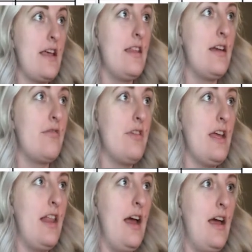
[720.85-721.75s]
And then I
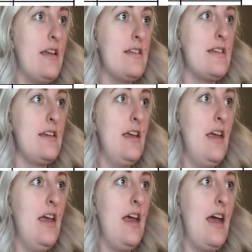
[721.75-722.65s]
realized
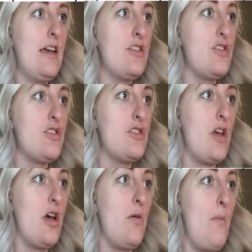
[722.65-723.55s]
I could just
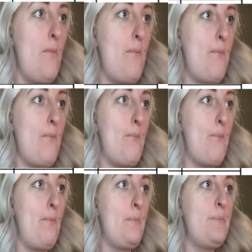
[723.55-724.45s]
go, mm
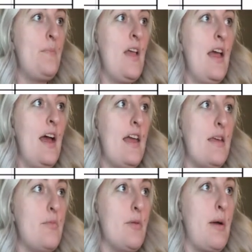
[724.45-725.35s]
-mm, and
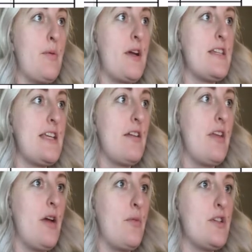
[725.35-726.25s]
then put my price down
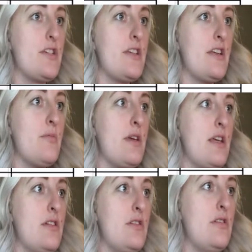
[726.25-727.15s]
there, which is going to
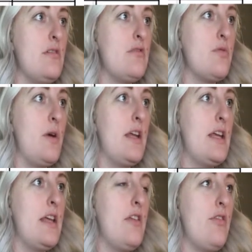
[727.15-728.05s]
be
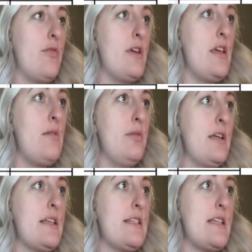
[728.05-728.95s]
23
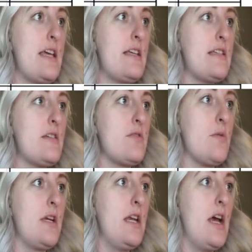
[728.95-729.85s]
plus 6, so
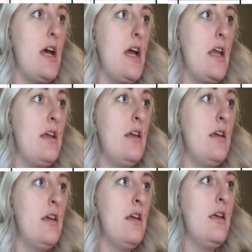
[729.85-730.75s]
29.
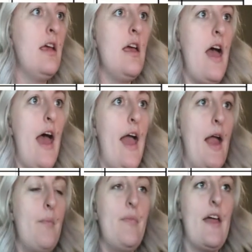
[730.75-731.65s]
Um,
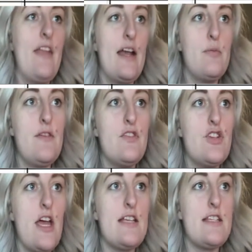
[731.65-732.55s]
and that'll be for
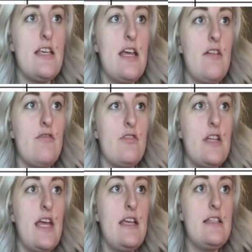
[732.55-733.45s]
Jesse and for
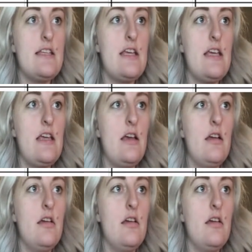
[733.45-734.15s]
Daisy.